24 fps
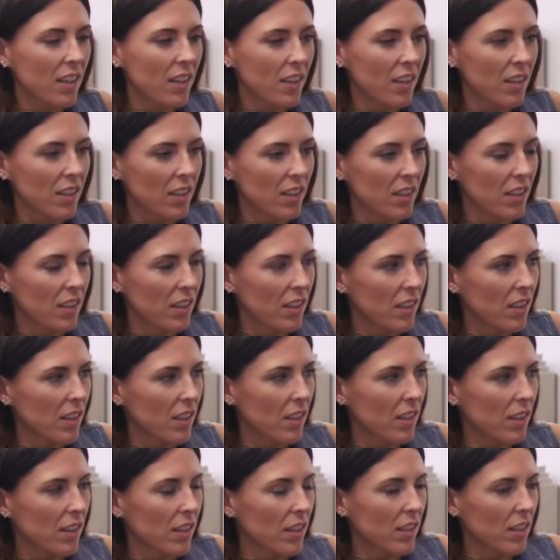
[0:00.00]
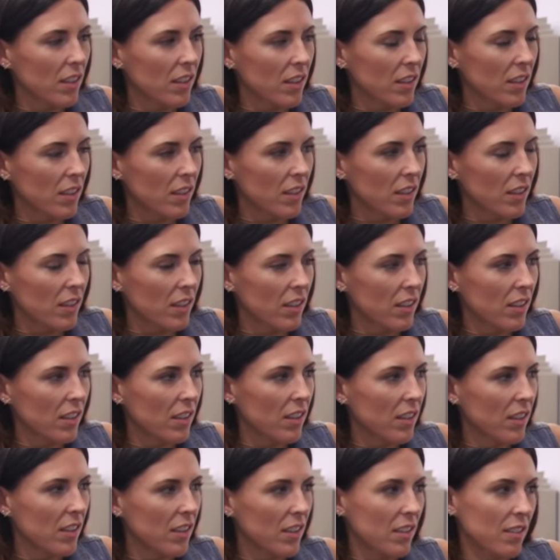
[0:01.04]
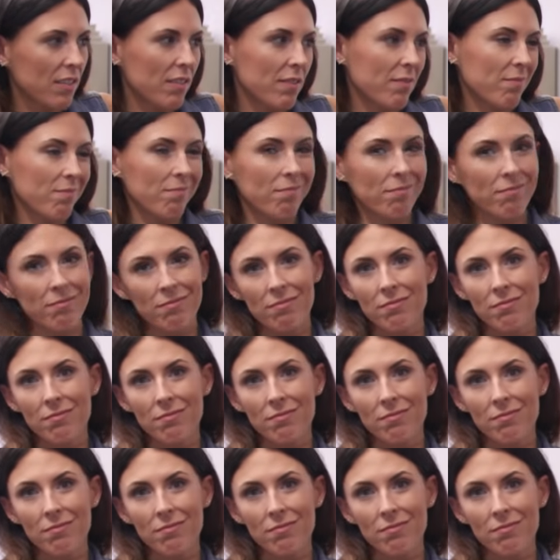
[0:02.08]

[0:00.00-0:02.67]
The person shown says nothing.